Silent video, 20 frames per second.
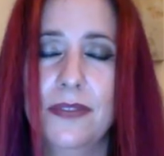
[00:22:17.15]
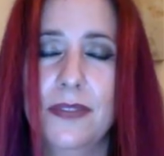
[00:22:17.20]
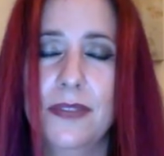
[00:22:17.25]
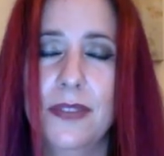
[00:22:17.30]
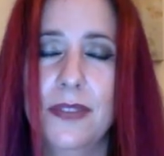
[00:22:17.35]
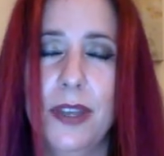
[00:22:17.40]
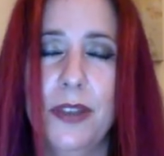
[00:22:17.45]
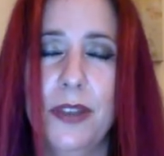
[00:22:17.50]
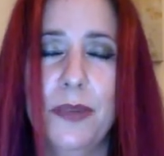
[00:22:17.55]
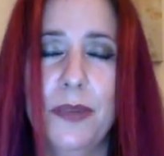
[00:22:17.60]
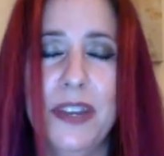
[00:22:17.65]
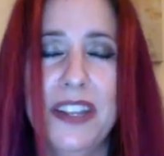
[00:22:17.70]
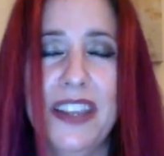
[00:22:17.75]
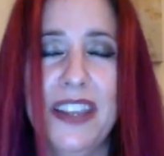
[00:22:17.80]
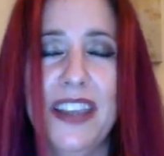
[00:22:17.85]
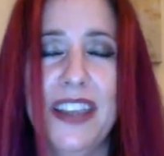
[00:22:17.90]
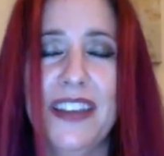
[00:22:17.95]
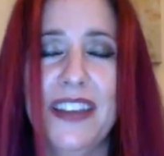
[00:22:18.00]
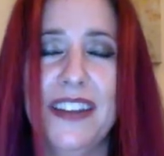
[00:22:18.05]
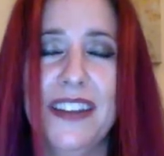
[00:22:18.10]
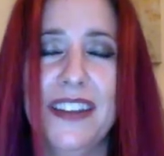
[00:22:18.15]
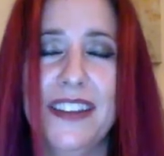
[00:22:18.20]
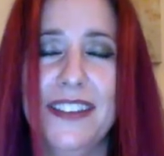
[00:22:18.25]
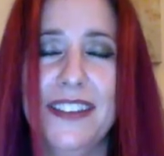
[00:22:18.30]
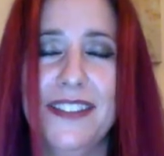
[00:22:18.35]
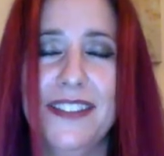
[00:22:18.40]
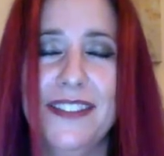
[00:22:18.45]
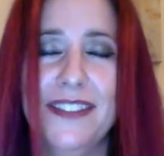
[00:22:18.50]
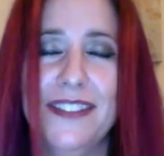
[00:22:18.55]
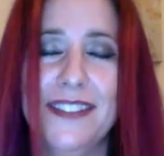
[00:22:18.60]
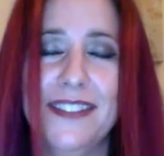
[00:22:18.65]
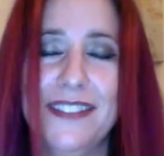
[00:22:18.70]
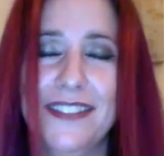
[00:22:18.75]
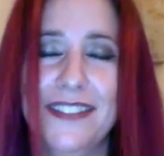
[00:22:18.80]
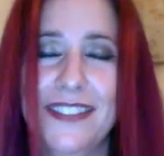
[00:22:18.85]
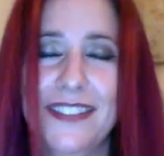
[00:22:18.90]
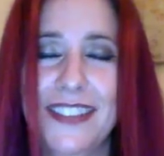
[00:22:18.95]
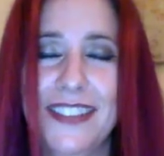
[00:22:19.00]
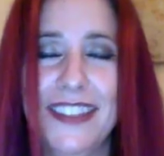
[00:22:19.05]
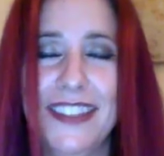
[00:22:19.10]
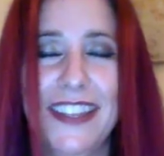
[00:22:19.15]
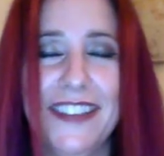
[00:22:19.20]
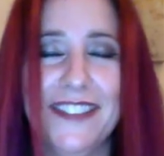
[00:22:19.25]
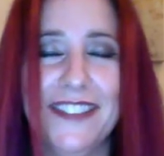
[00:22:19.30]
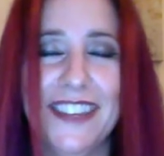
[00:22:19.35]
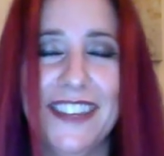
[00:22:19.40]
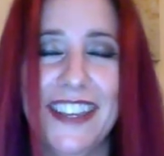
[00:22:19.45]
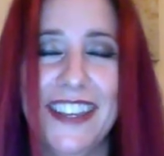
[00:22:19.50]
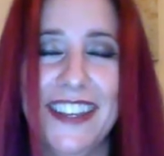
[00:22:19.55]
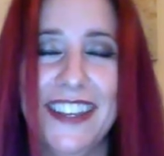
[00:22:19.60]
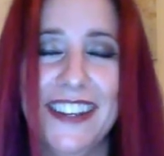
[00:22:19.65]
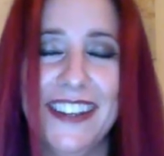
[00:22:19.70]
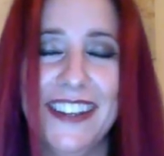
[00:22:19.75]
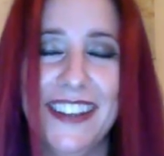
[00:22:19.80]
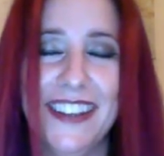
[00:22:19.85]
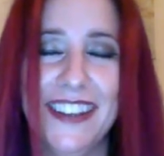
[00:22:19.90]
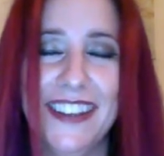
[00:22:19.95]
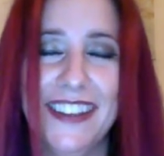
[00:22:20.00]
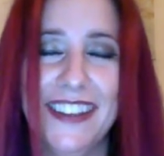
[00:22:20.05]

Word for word: all the way to Canada. Love Canada.